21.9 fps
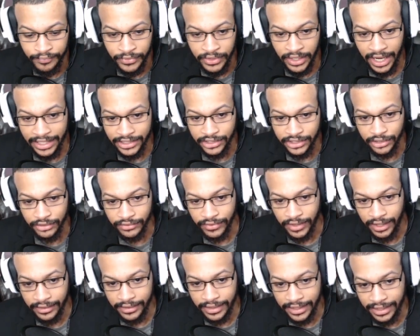I turn
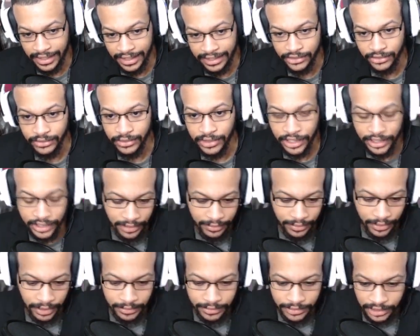around and I do land that
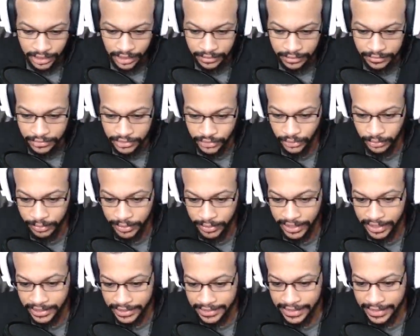pump shot. So we'll
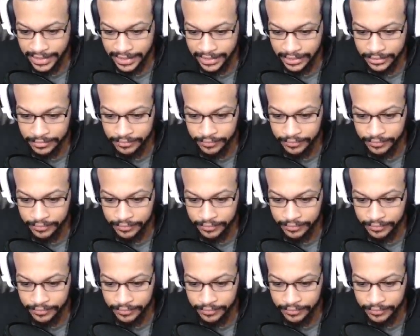play it again,